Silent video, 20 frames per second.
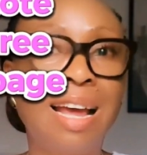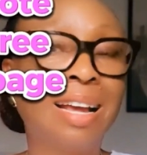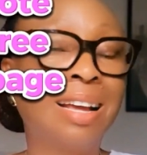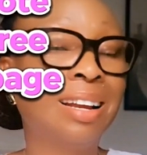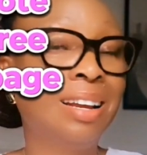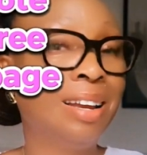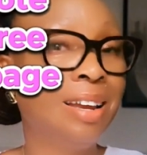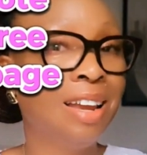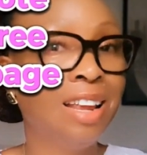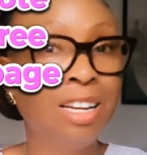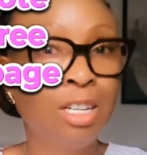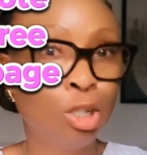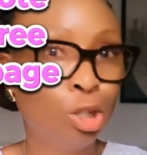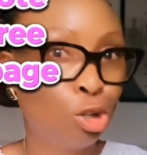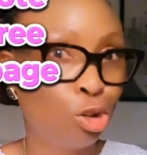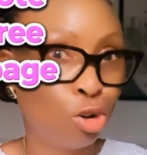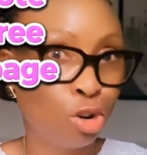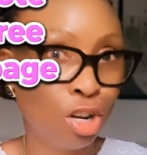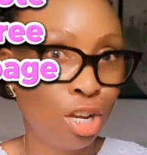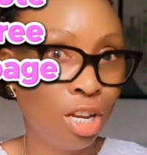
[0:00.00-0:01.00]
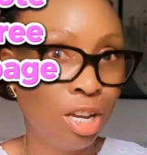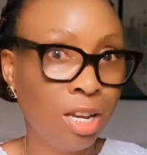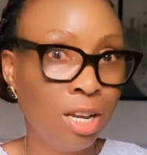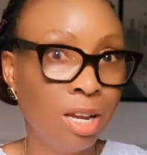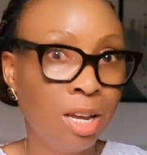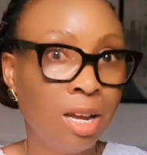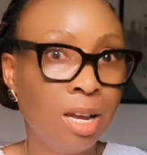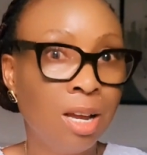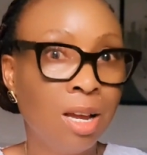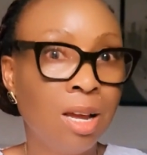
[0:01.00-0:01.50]
Linktree,
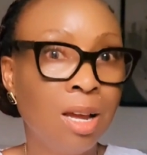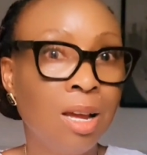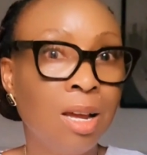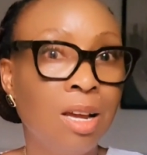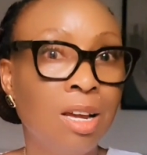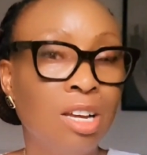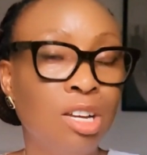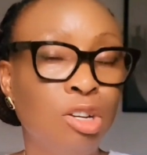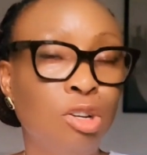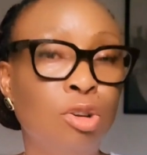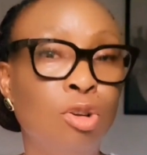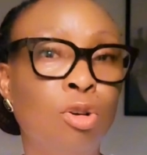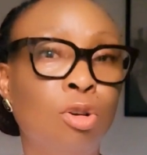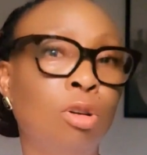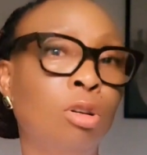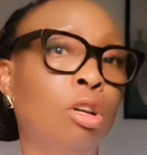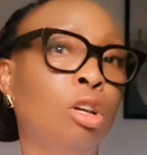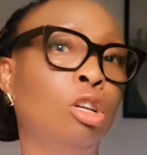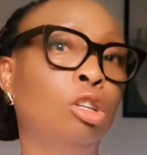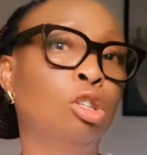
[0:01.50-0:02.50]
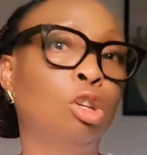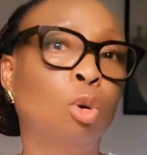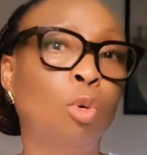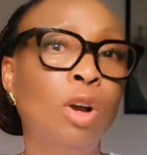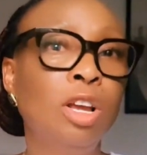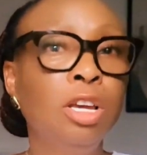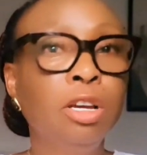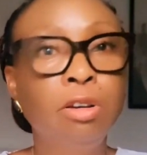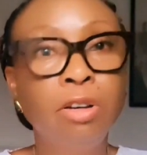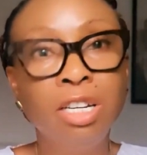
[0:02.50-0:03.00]
So when
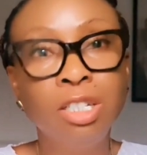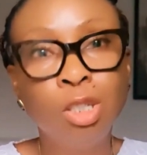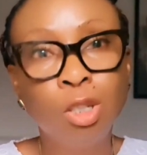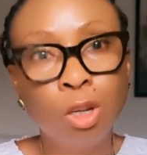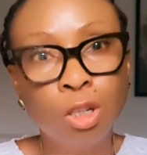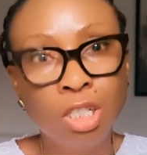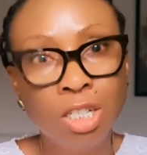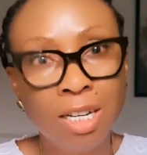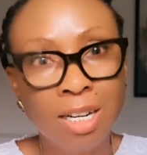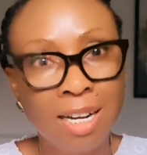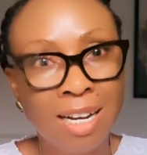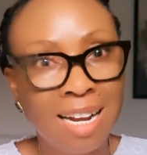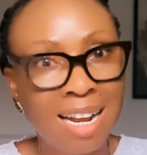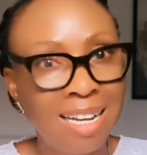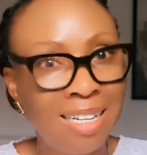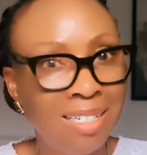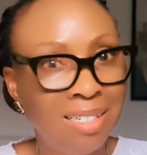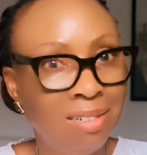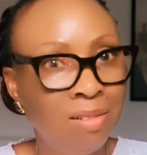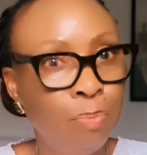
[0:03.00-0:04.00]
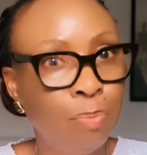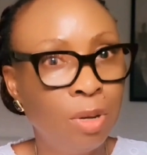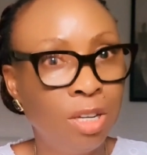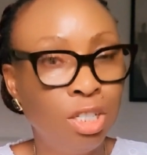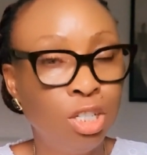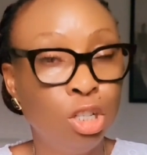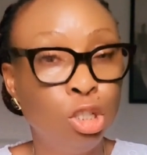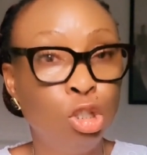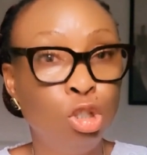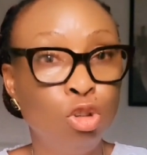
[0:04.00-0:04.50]
you create such landing
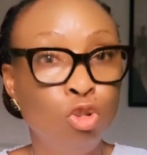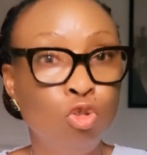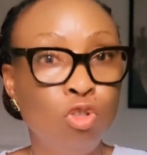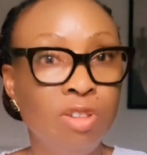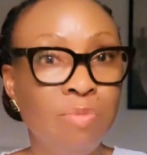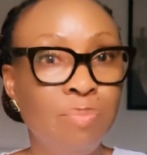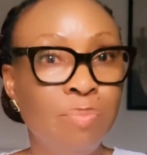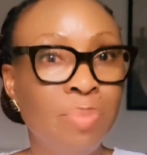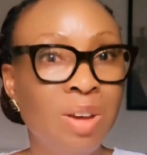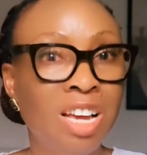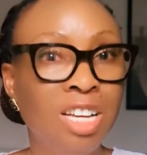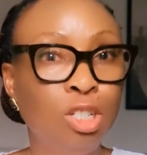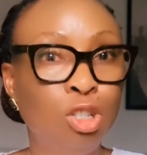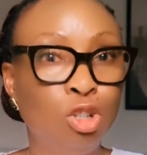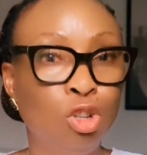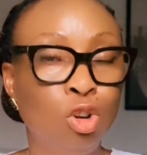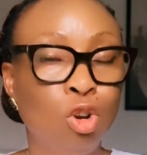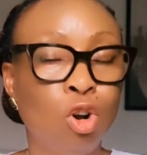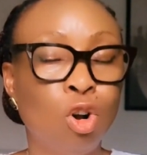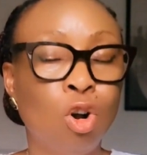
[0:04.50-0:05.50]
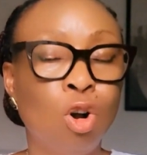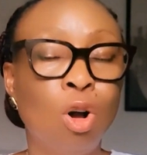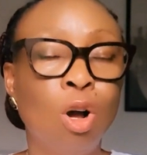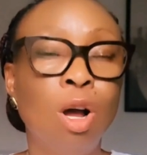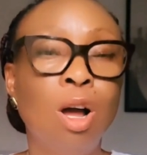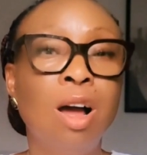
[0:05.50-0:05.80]
pages, you embed your